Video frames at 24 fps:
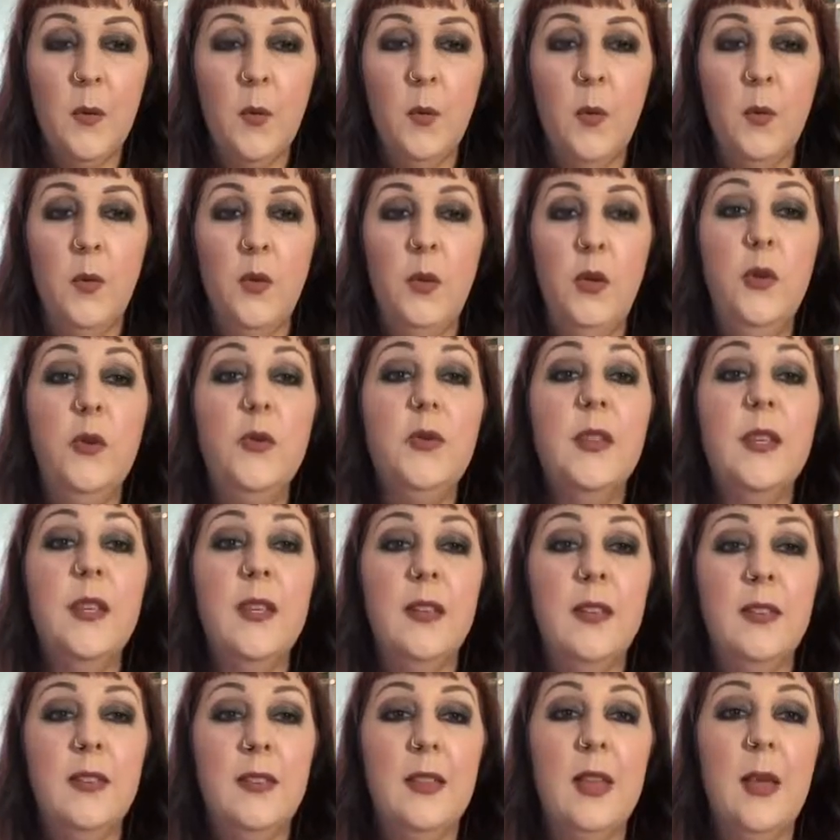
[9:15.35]

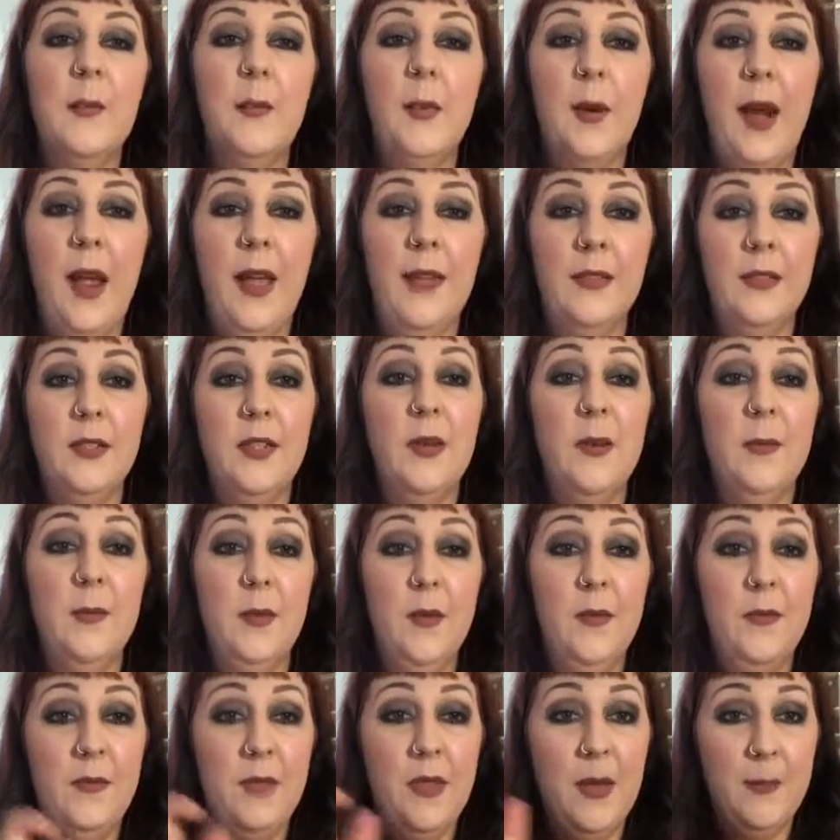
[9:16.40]
using the breath to
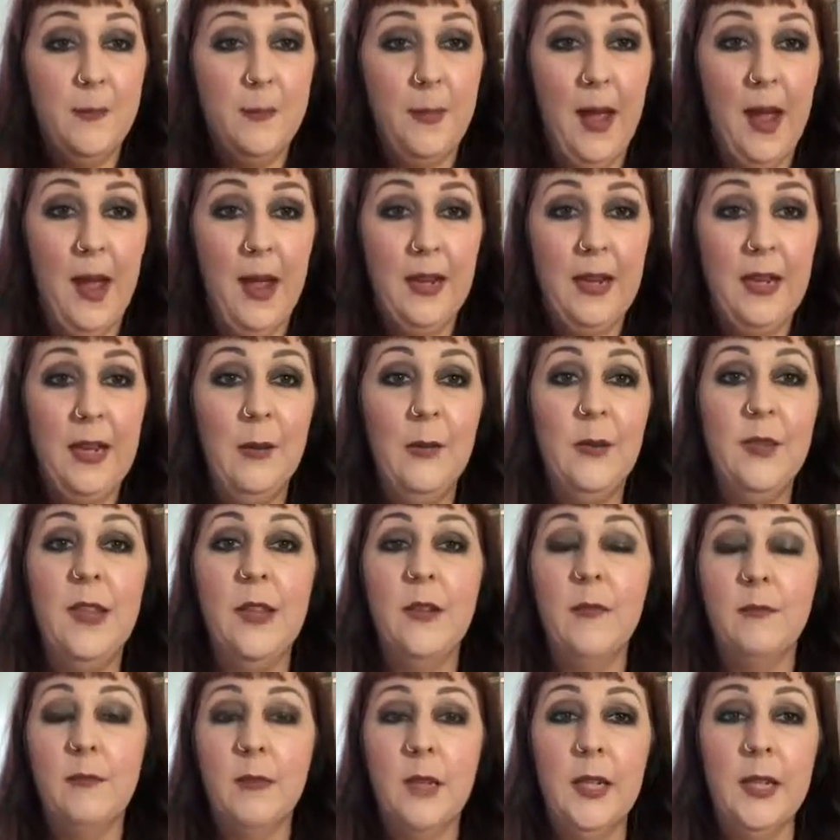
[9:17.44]
move the body with
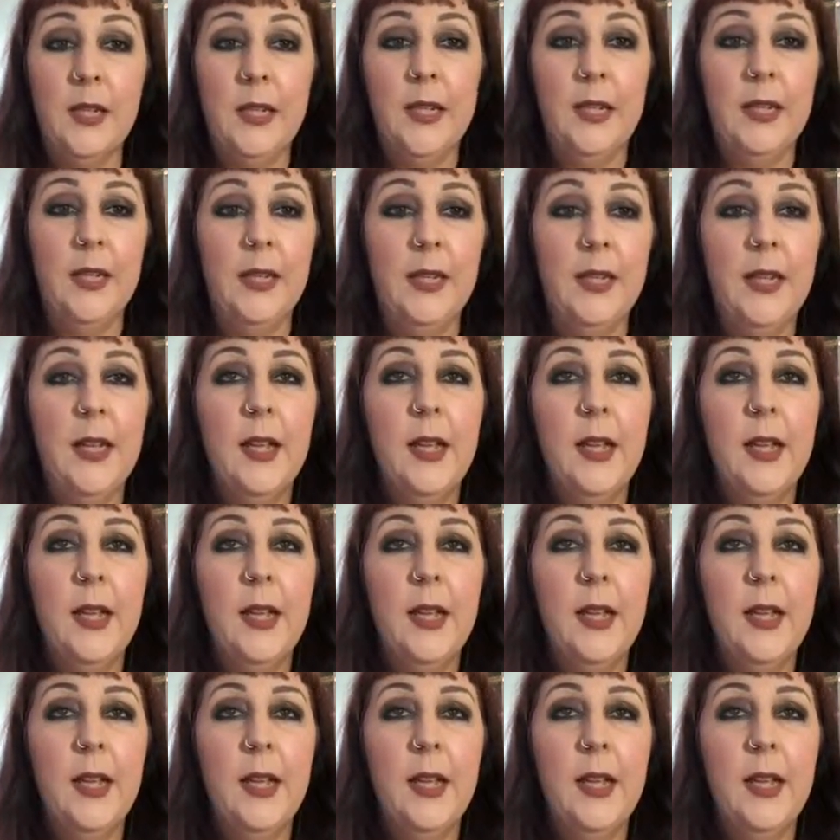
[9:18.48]
a really